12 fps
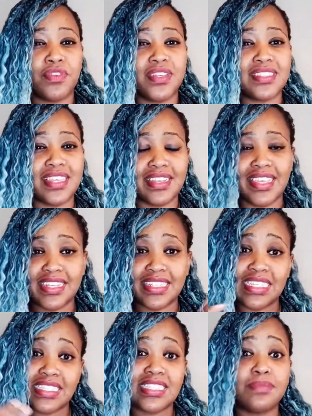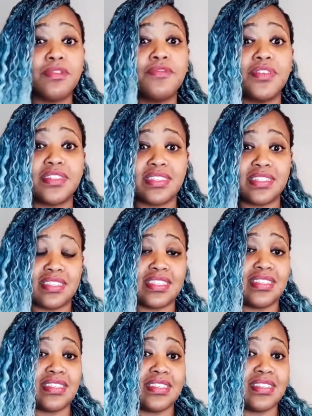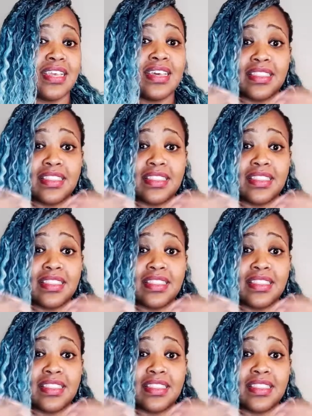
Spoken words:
risk at getting some of these diseases